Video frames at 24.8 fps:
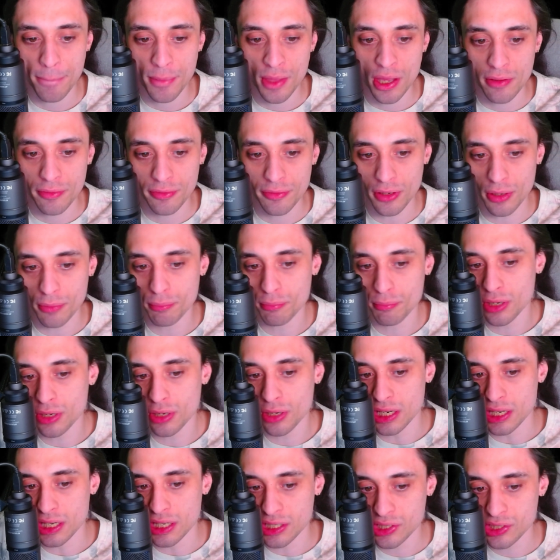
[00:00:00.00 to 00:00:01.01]
For
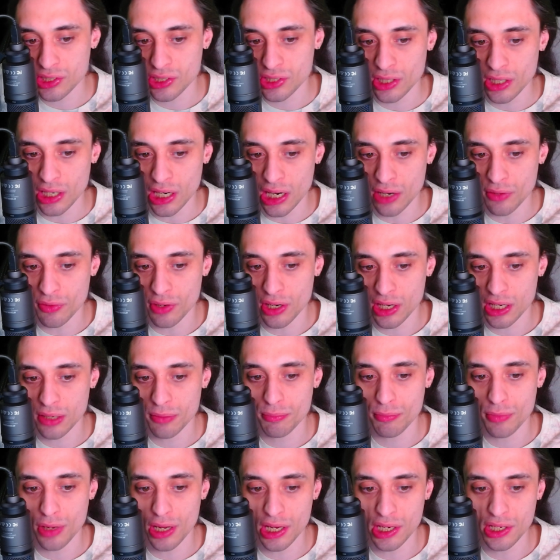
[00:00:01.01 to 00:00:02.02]
mics, I
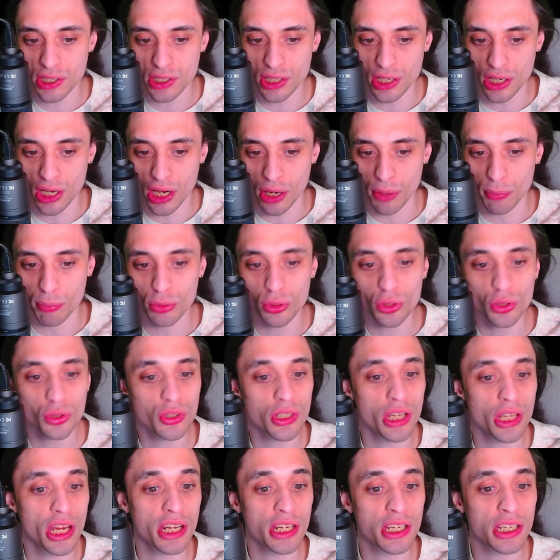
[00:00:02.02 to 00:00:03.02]
recommend a Blue
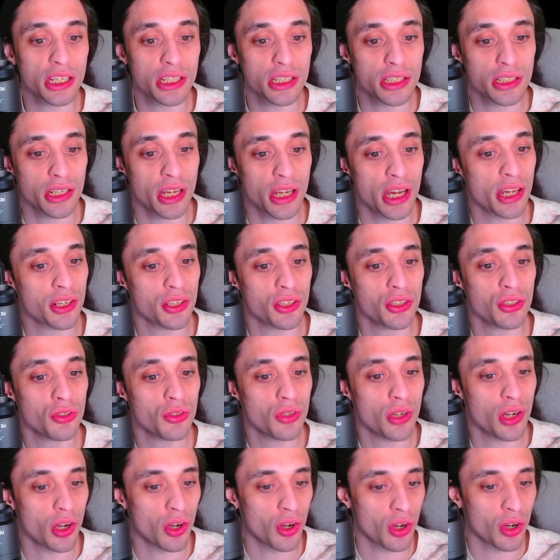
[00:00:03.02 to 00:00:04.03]
Yeti Nano
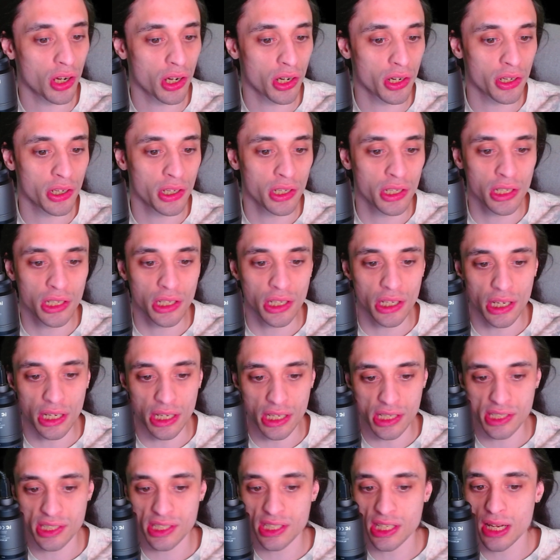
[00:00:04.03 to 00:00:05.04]
or a
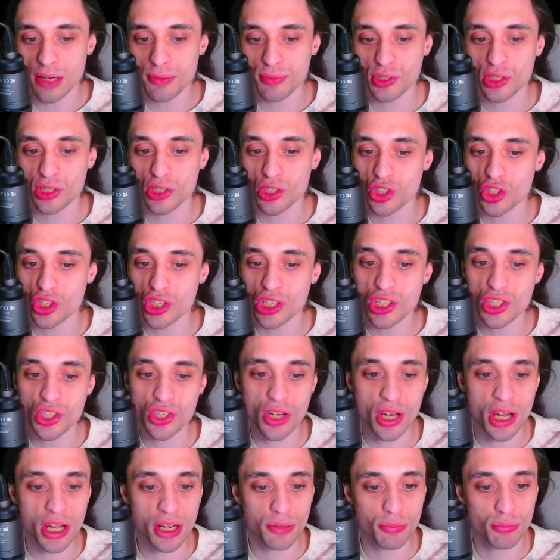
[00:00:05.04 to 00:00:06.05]
Samsung
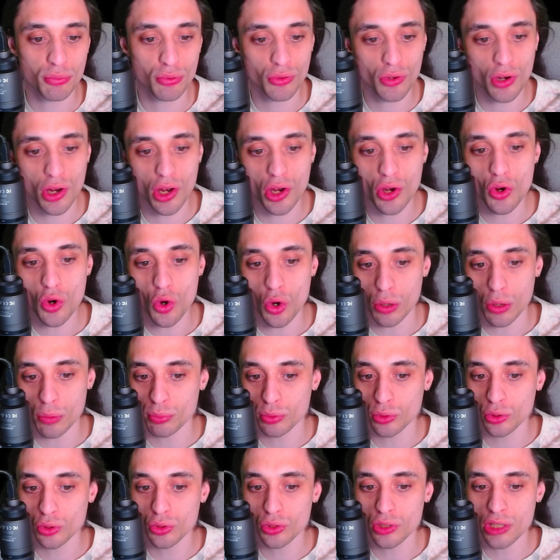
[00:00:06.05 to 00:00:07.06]
G-Track Pro or
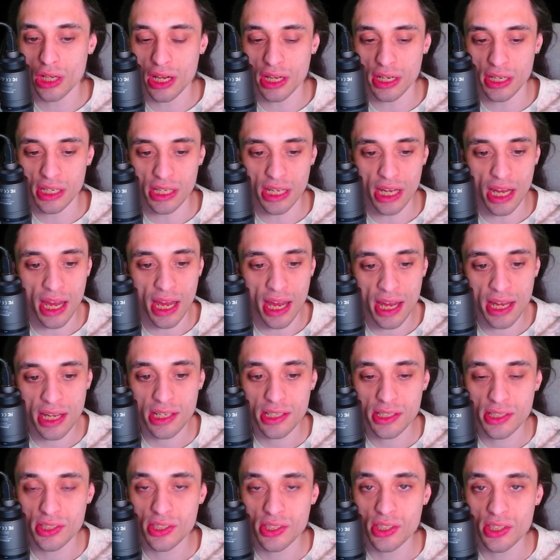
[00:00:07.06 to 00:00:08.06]
Blue Yeti
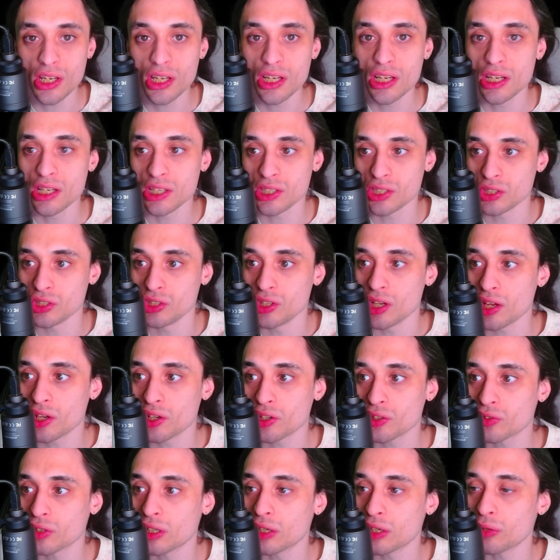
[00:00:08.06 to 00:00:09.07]
X is another
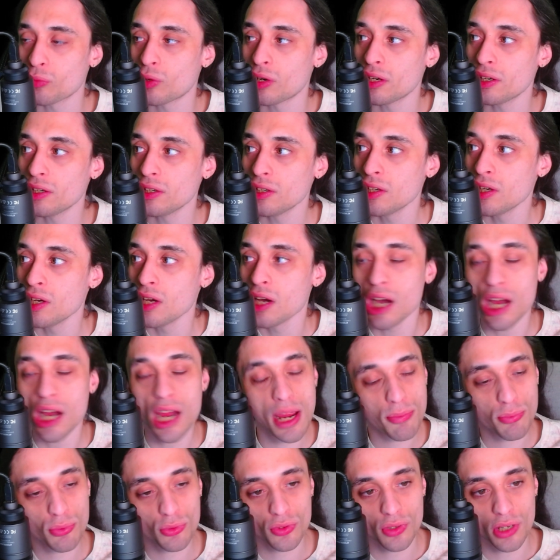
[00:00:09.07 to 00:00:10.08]
great one.
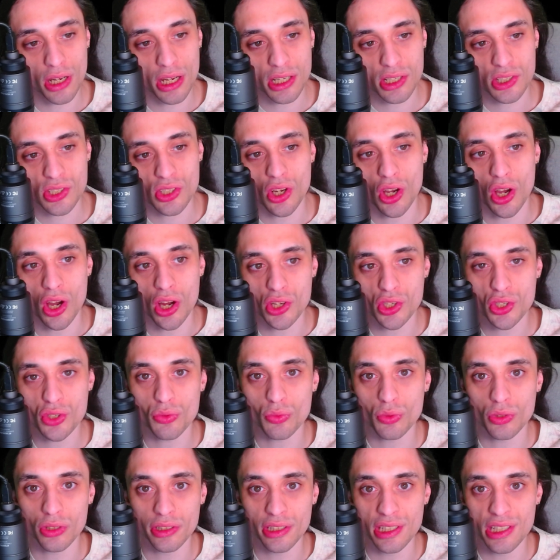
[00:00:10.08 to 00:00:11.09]
HyperX also
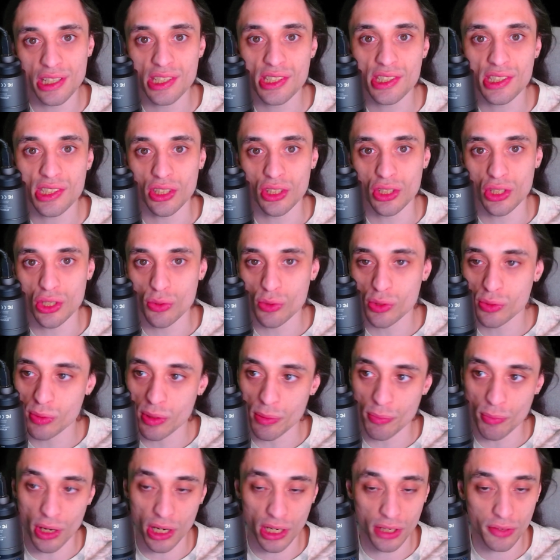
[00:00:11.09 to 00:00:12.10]
released a USB
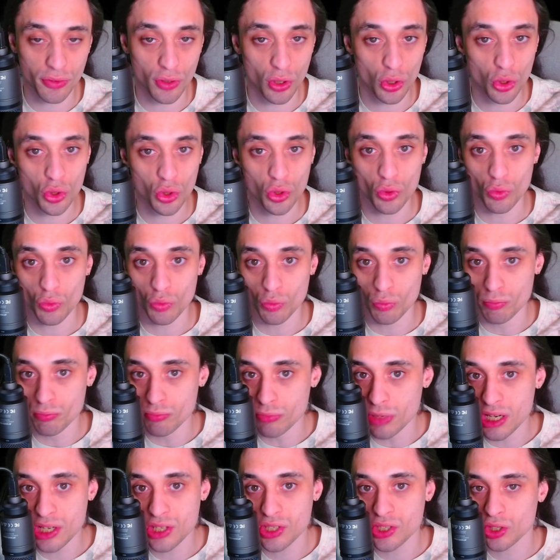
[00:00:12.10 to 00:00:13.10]
microphone,
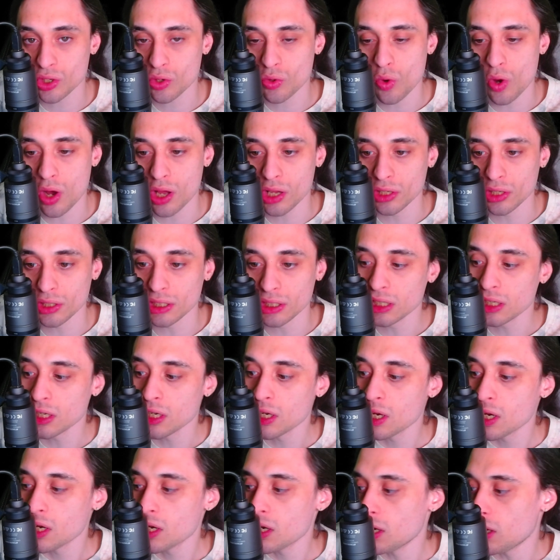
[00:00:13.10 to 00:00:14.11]
amazing quality.
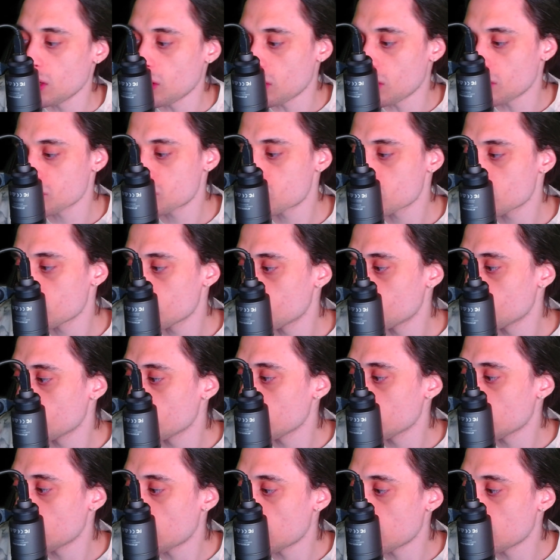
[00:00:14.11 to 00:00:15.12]
Also, we
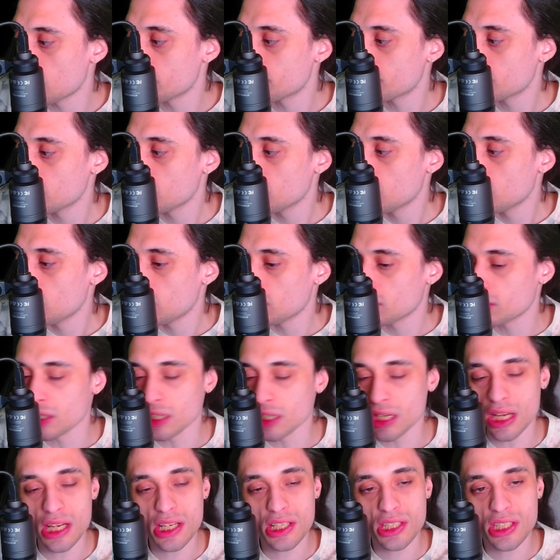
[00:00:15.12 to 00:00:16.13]
have the
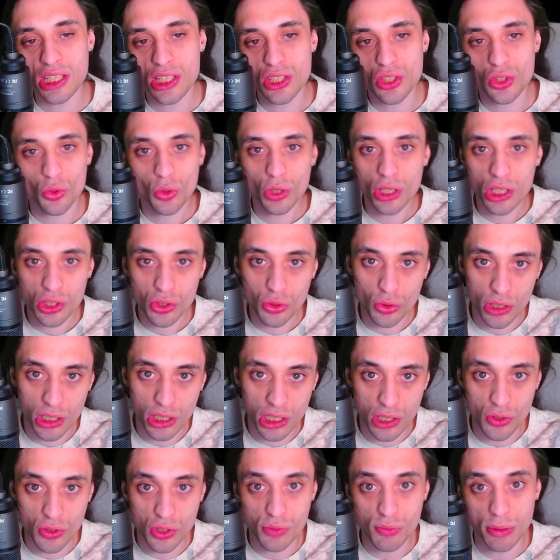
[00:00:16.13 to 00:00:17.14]
AT2020
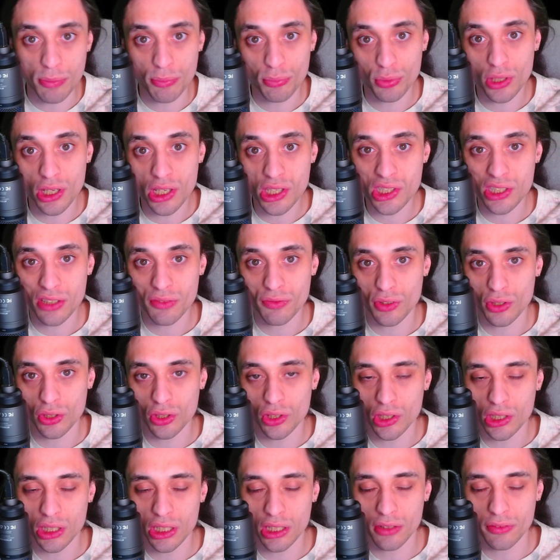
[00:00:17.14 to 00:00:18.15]
USB Plus if you're
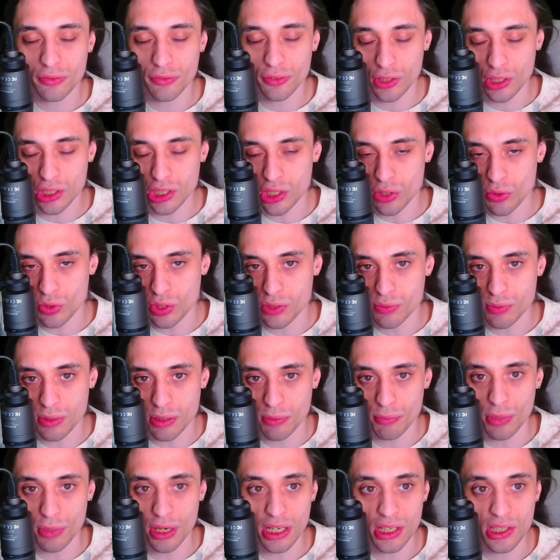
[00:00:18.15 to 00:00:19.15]
looking for USB
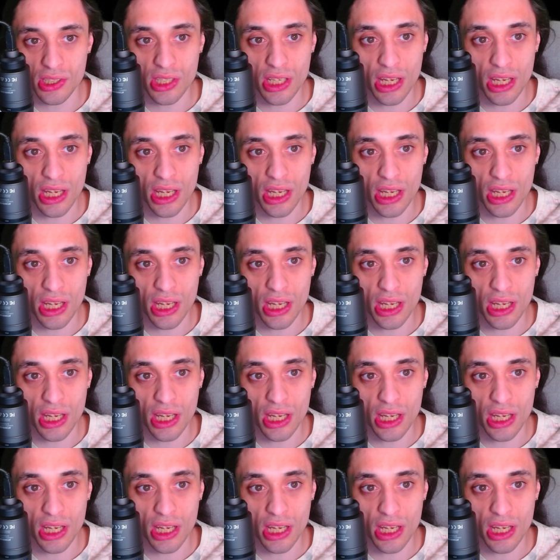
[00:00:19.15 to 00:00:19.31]
mics.